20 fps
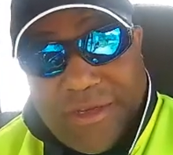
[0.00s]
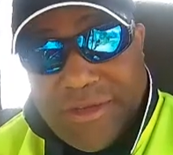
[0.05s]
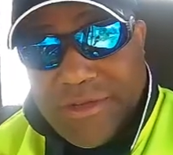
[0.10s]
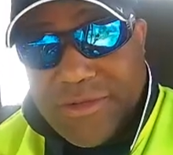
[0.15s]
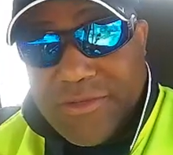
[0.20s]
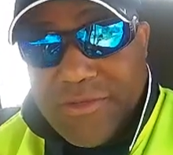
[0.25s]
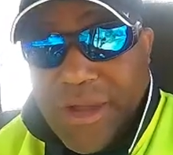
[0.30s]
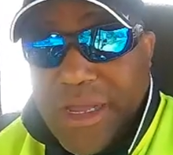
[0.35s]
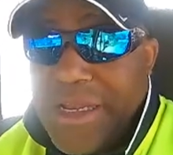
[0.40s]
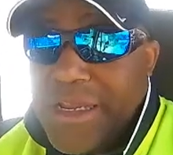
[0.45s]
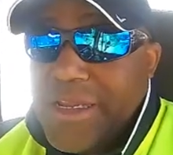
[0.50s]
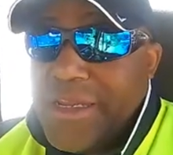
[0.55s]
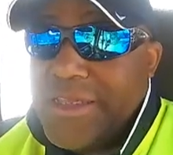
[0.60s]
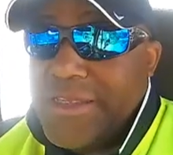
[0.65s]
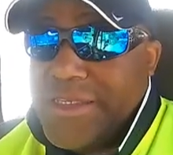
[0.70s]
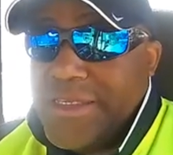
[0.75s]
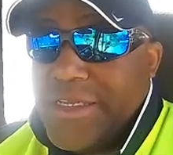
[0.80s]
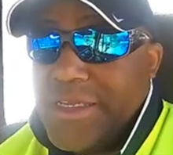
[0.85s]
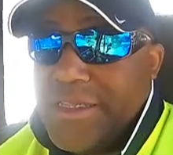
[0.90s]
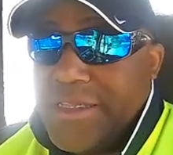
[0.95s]
seal, right
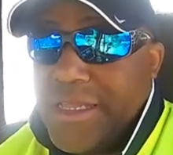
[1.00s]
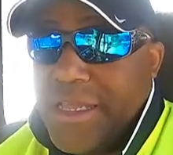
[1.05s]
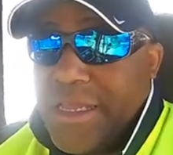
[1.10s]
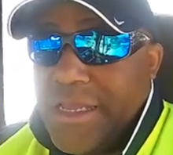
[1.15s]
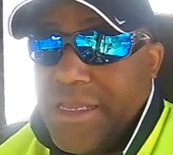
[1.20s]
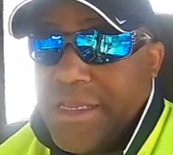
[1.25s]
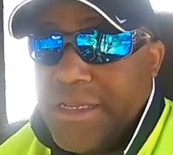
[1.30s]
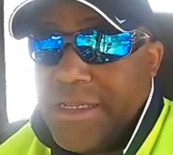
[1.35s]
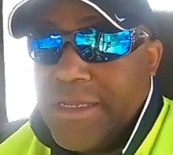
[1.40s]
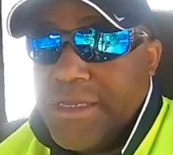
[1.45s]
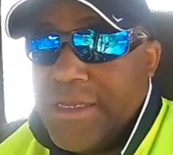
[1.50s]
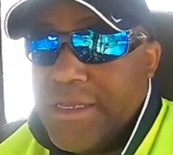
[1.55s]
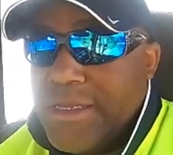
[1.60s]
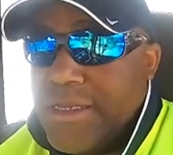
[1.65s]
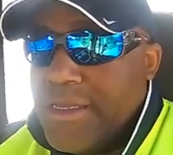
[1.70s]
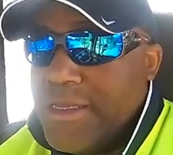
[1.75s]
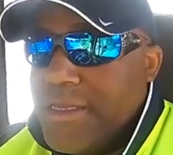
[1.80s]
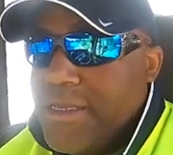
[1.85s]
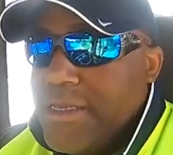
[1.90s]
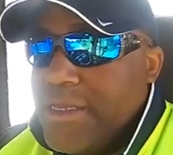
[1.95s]
in the sunlight.
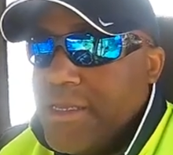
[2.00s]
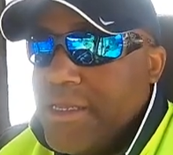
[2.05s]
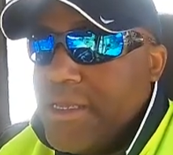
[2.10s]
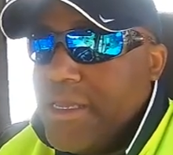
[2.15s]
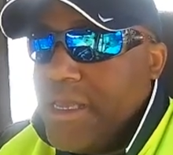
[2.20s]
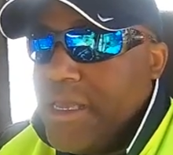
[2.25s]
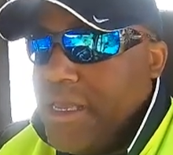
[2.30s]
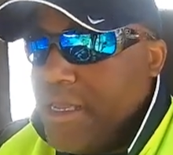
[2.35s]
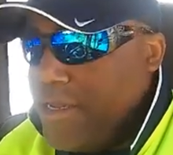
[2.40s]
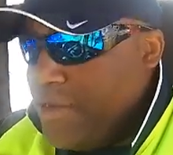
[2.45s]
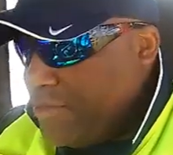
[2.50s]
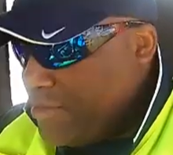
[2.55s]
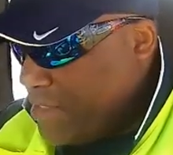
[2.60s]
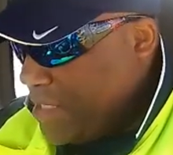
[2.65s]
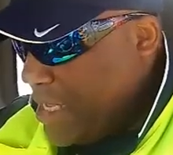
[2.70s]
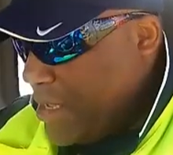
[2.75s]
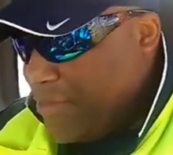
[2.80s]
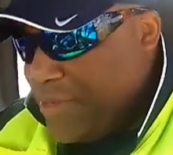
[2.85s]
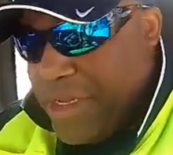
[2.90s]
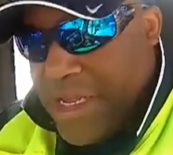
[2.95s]
And
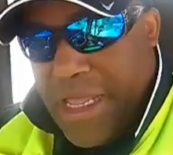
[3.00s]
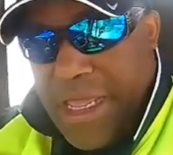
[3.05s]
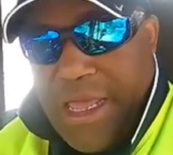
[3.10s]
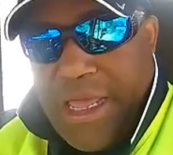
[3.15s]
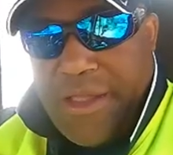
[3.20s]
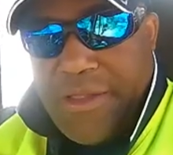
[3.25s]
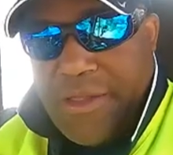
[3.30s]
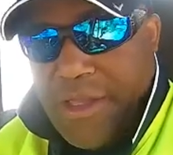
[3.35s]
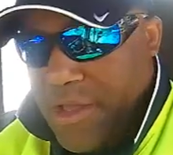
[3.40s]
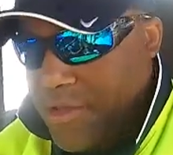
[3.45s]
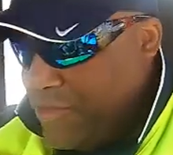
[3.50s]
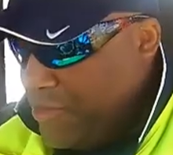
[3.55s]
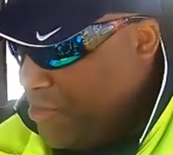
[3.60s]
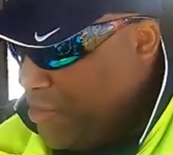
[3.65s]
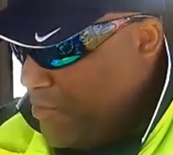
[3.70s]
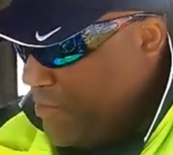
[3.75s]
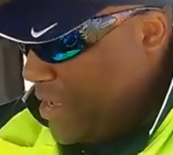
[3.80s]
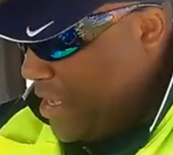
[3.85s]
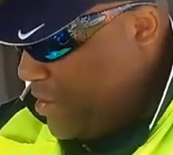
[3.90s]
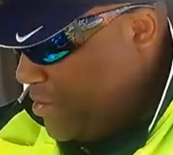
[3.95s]
on top of that, I
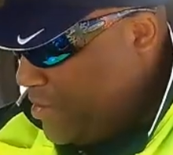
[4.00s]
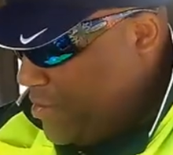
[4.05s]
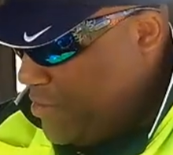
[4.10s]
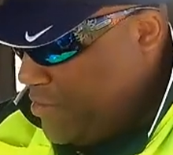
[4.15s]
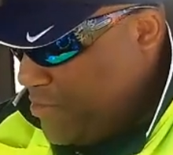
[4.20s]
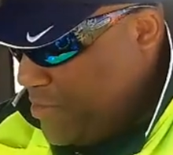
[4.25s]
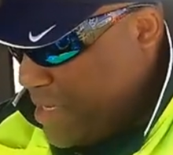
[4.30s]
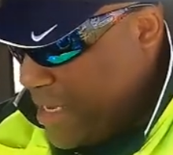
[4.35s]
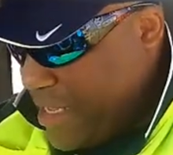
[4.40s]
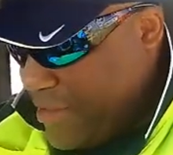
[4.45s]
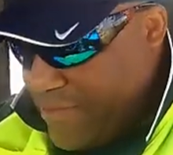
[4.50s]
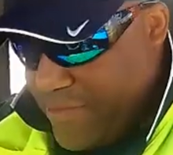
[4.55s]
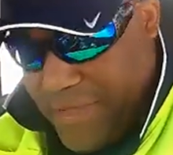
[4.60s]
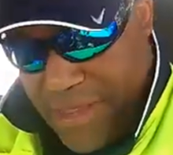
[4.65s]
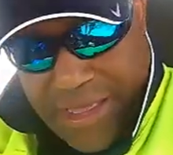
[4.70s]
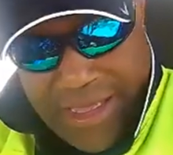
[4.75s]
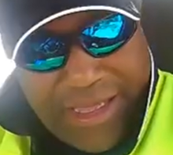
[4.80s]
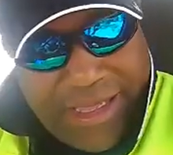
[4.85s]
don't know about you, but I,